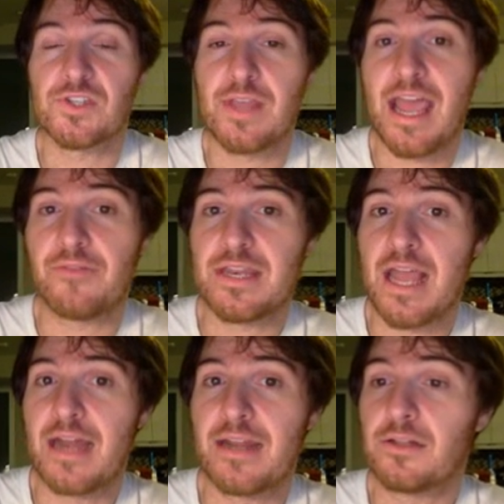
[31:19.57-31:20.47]
So they have the
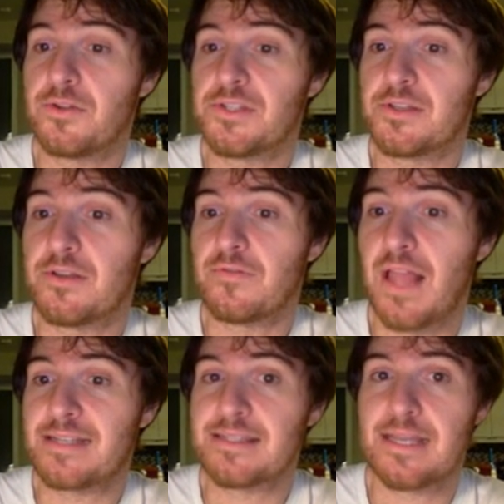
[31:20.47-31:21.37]
non-inclusive
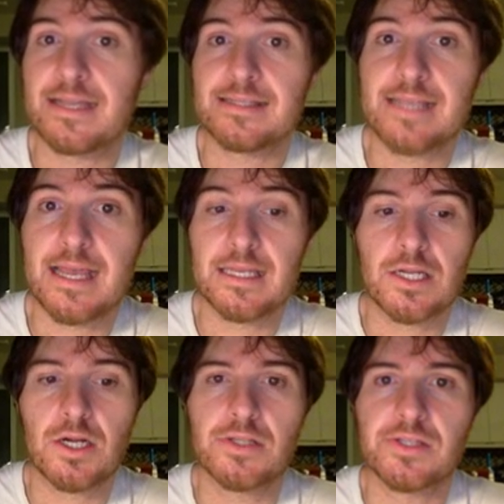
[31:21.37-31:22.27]
less than sign here.